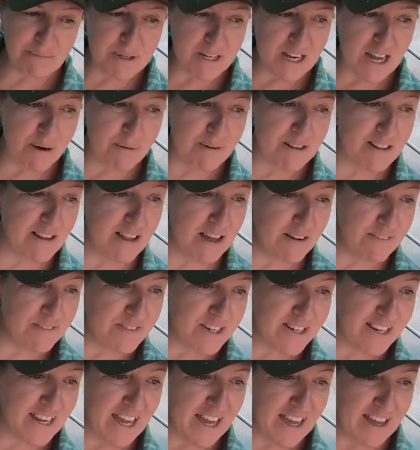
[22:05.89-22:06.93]
but I would love
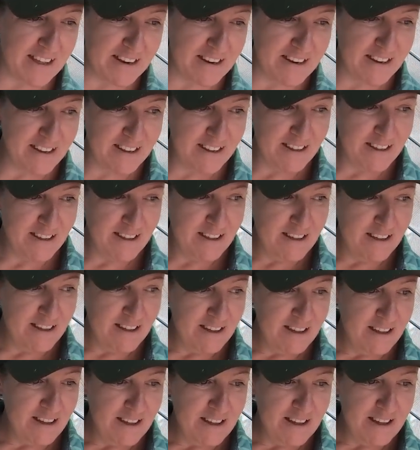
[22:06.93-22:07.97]
to get
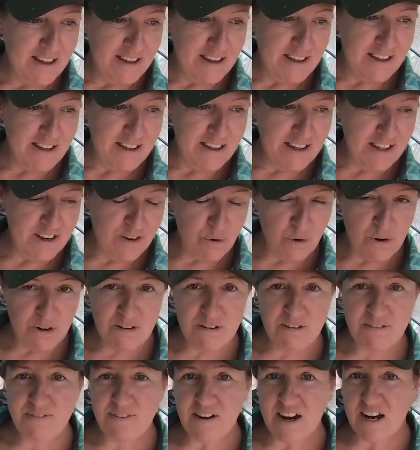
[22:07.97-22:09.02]
an
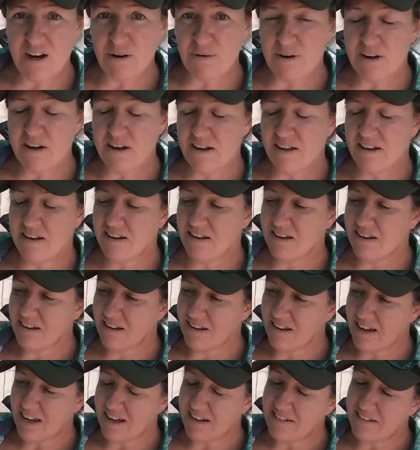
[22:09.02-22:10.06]
order of firewood,
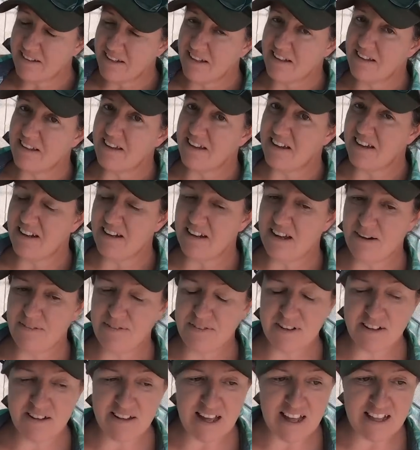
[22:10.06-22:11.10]
ideally enough
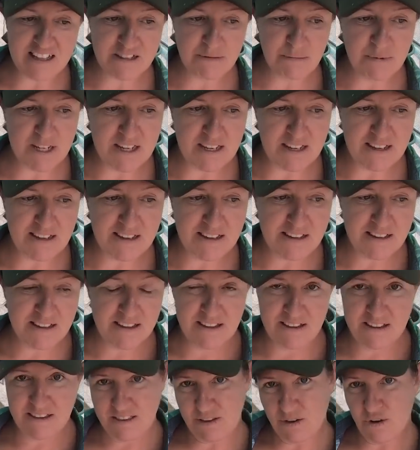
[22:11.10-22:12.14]
to last me
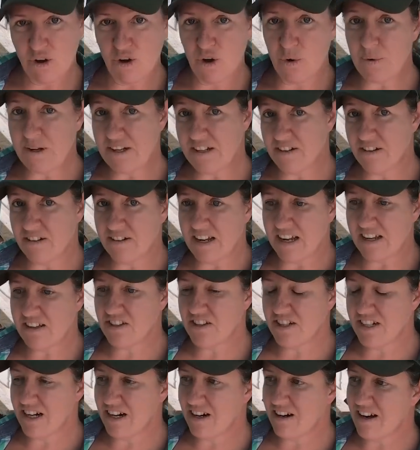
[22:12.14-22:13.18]
the whole winter
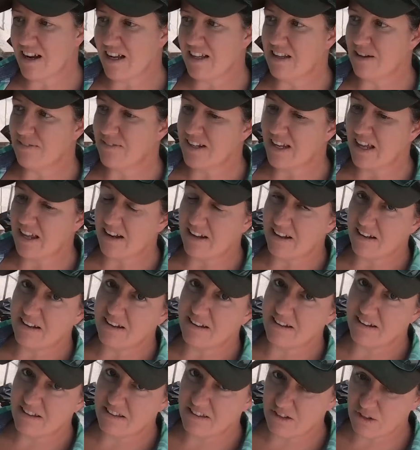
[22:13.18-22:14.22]
next year. I'd love to get it
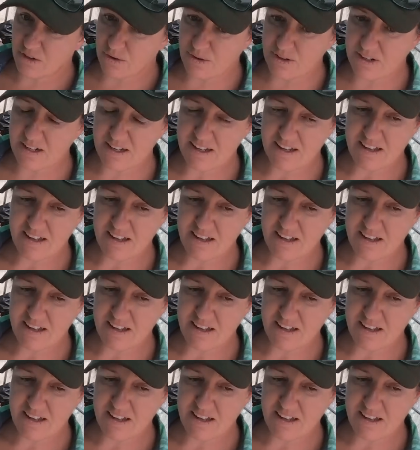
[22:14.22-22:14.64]
soon,